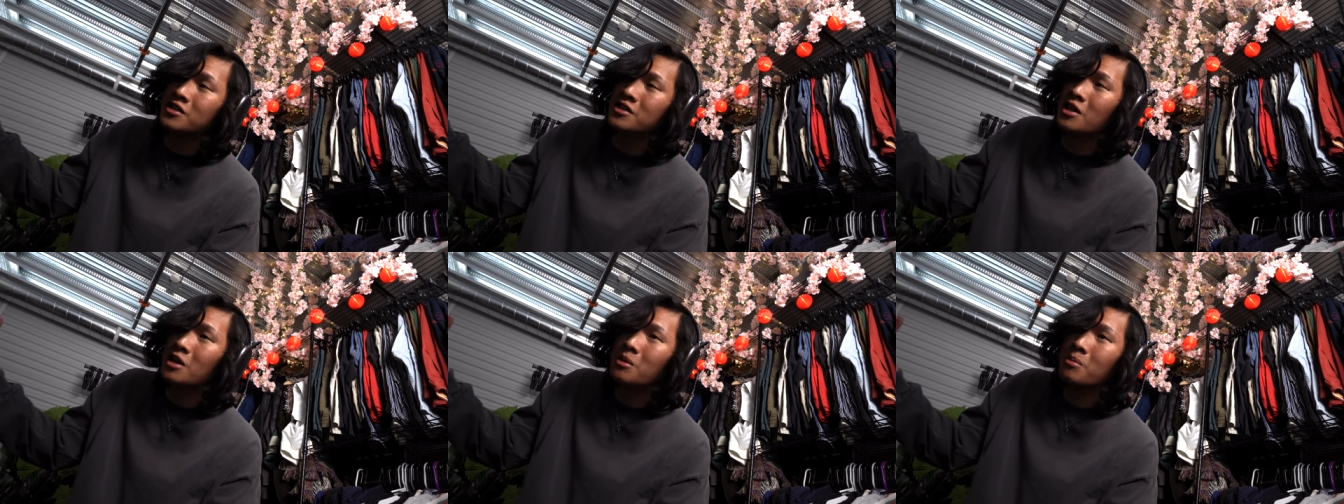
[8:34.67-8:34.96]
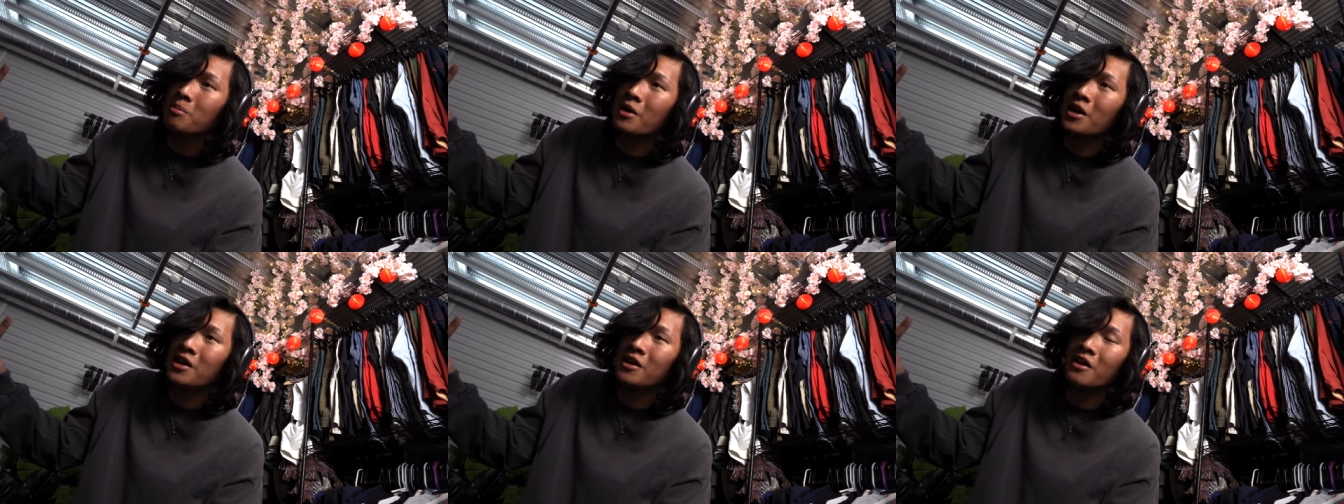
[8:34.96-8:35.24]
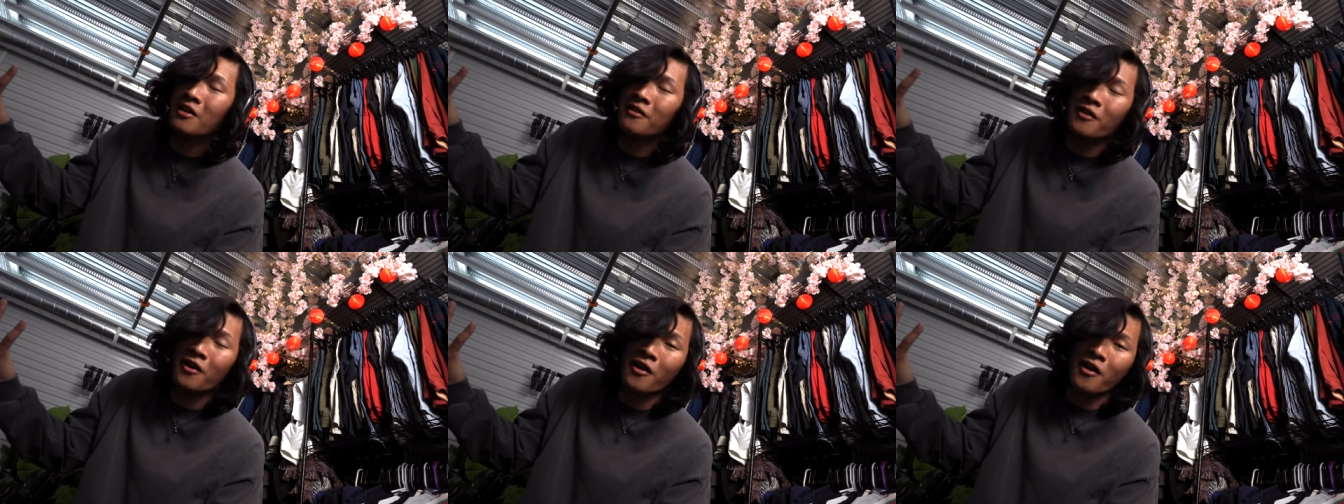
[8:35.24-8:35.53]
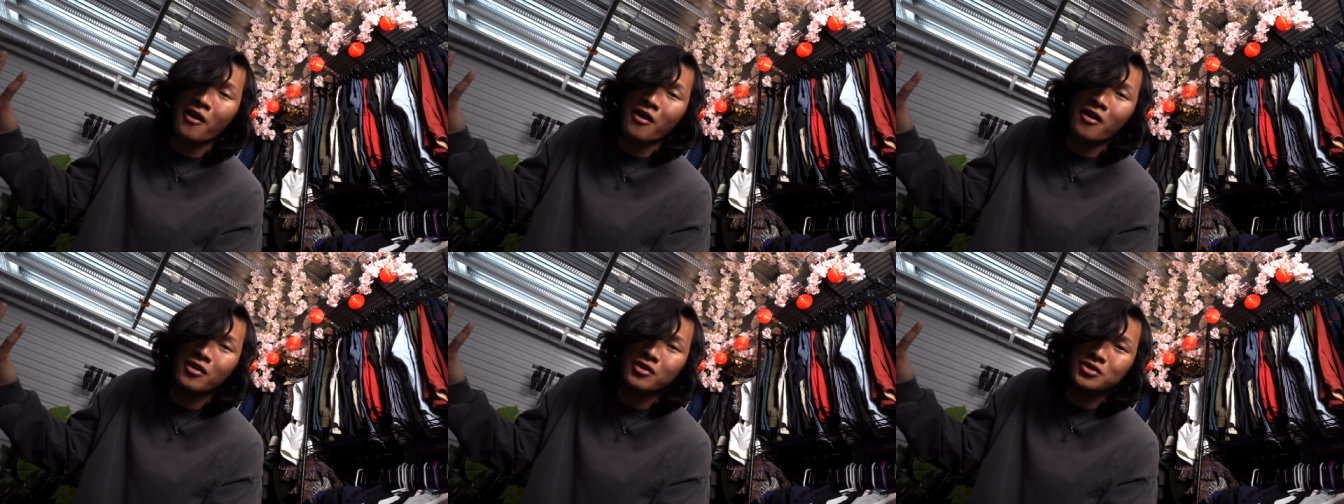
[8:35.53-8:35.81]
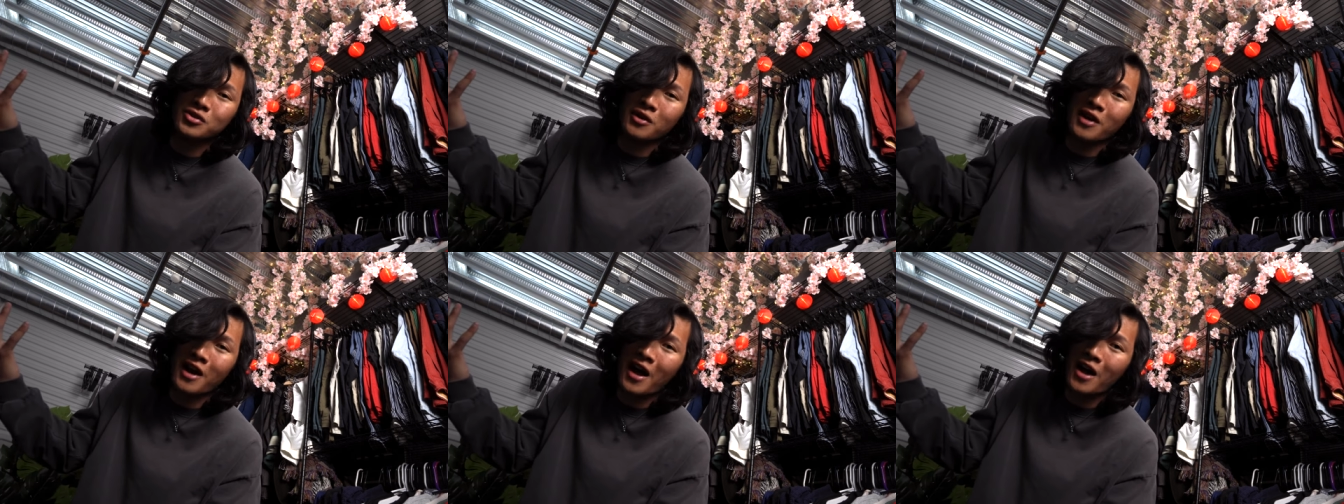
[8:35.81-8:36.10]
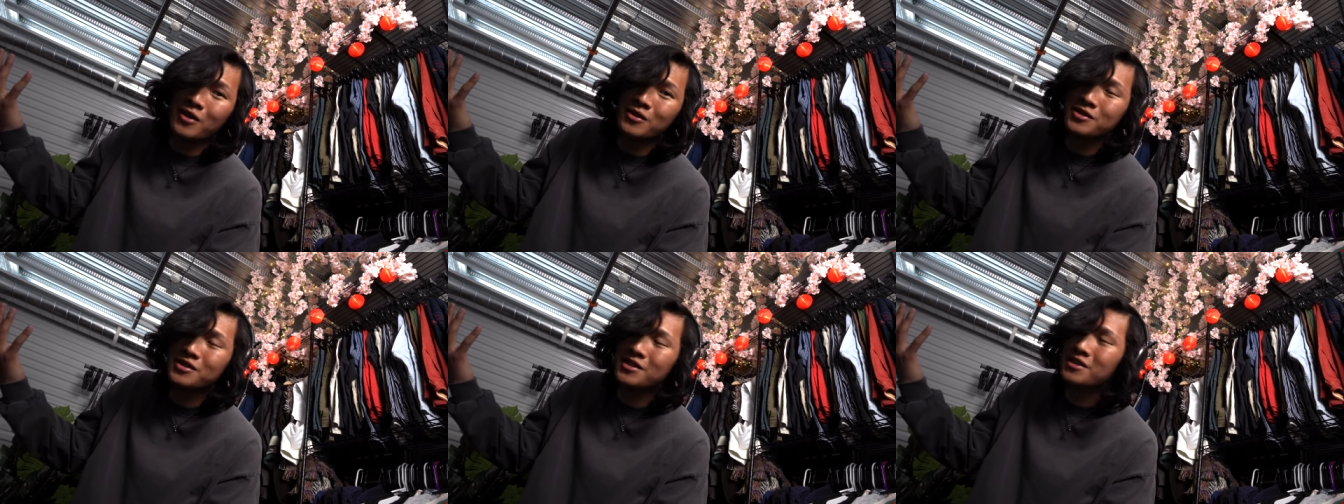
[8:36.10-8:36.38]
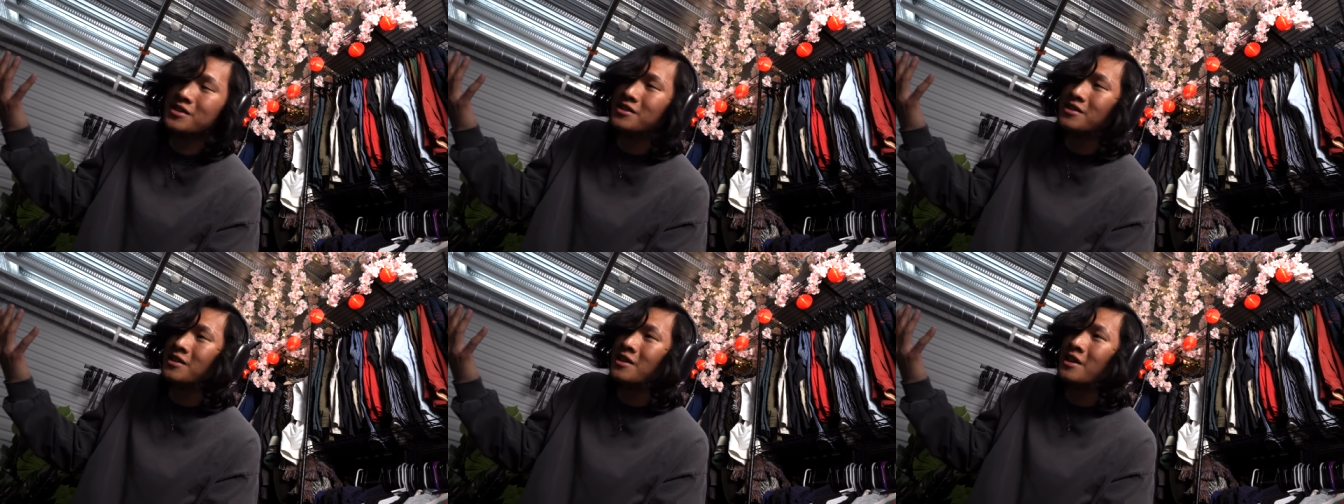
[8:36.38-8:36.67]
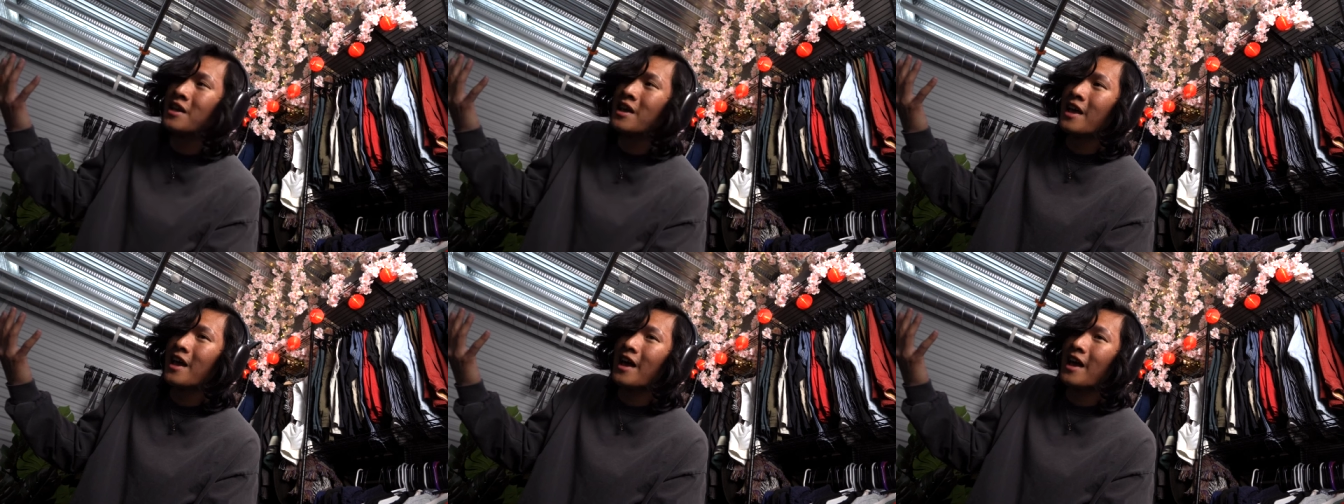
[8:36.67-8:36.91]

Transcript: stuck paying off cars or houses